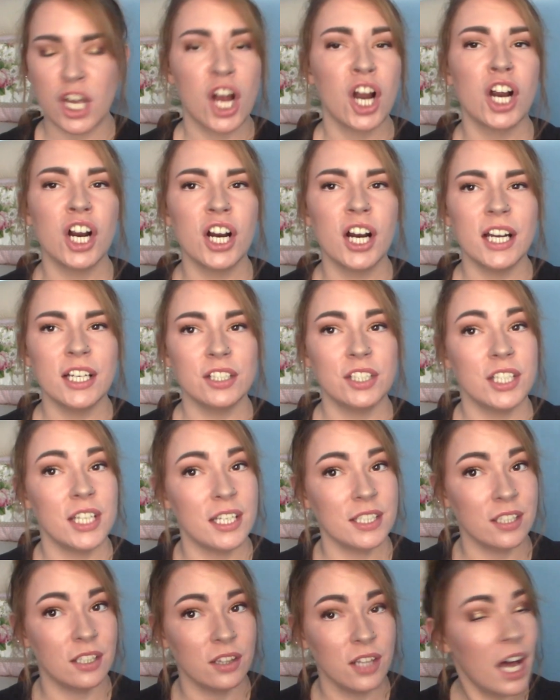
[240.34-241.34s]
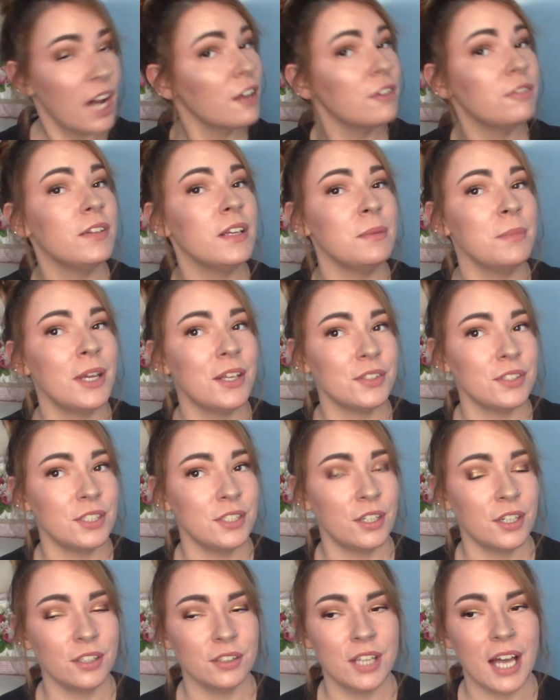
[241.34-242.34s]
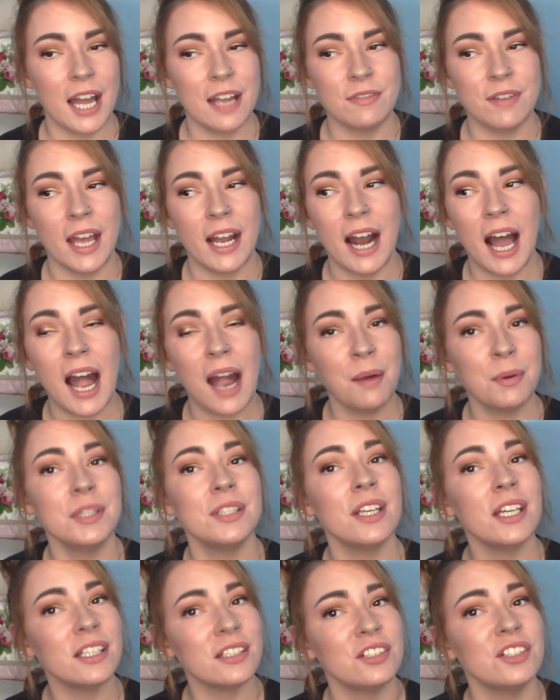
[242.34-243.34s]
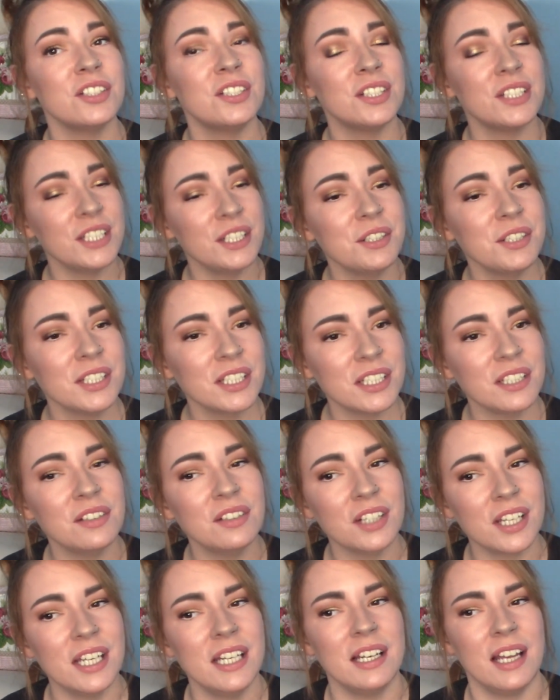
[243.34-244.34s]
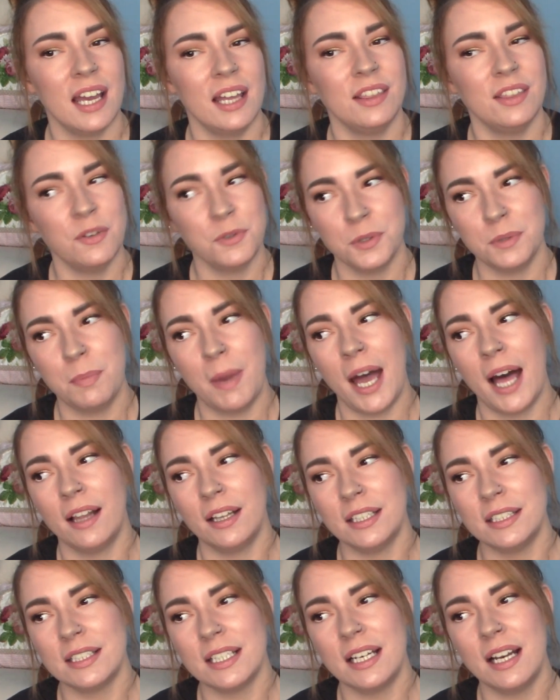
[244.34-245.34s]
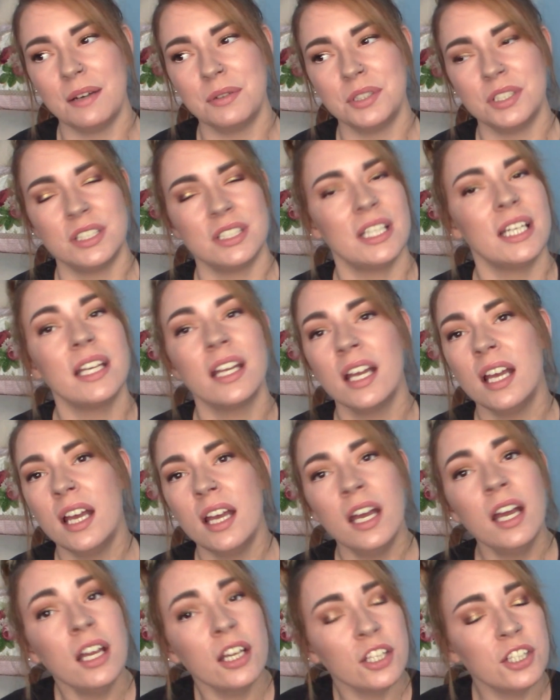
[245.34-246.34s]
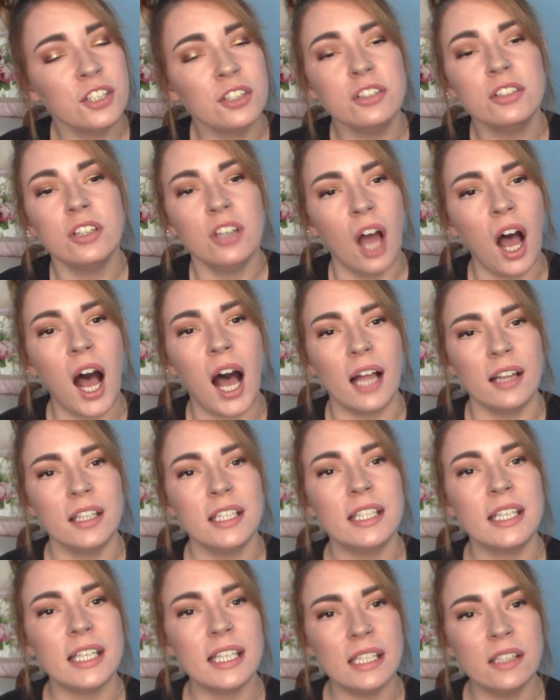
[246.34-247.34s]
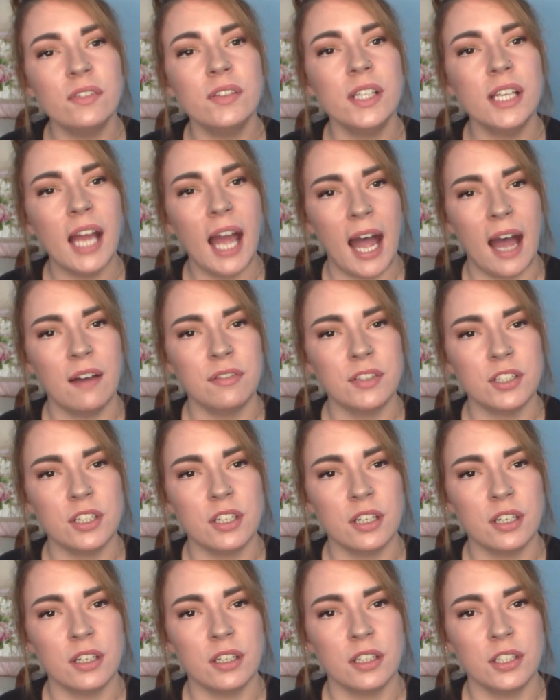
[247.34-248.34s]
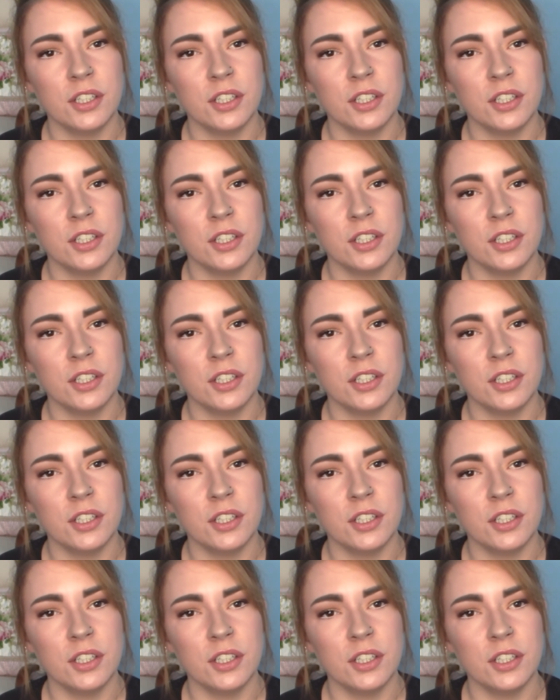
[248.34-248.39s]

her, and she has a lot of females in her life. And I was like, just seriously looking at those palettes, and I was just like, you're not, like, even after